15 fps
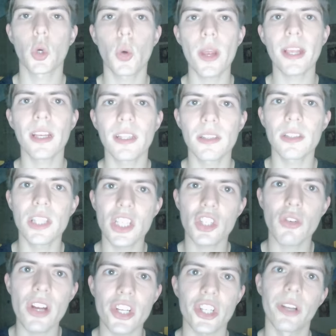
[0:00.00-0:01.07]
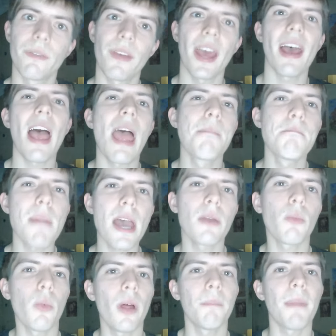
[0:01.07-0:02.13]
quick discretion that I might
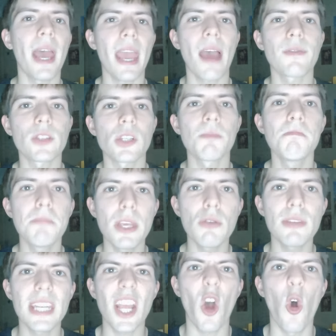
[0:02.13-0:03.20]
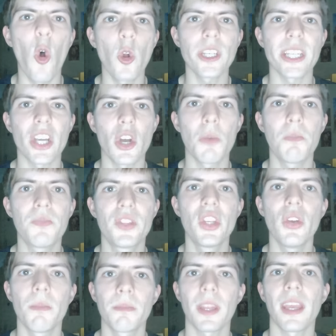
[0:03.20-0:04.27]
have to mute the audio
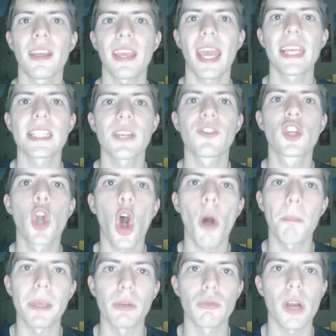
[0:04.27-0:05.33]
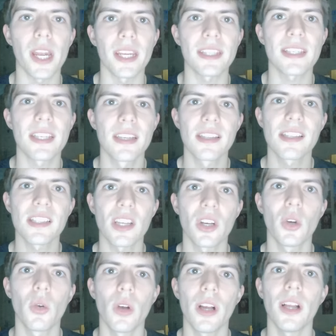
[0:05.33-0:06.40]
in case of copyright.
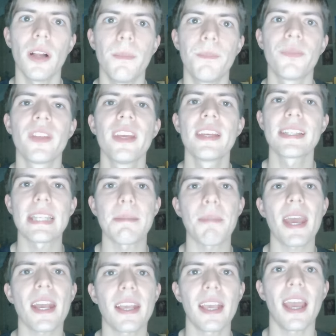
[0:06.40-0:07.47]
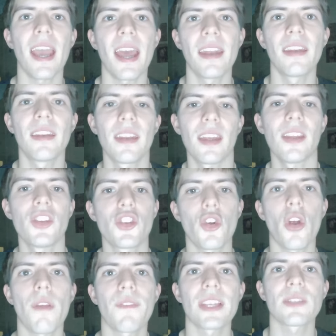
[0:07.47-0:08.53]
So sit back and
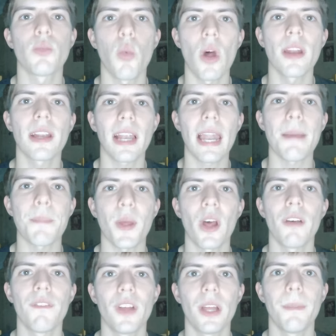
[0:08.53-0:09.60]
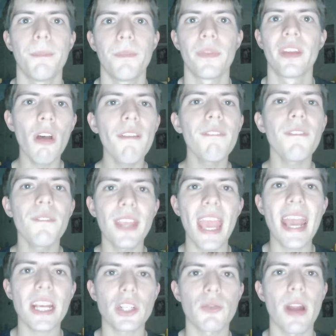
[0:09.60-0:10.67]
enjoy this one clip of the
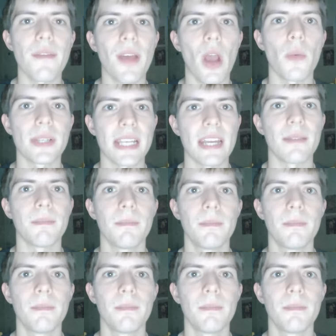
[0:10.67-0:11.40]
X-Ray that I was in.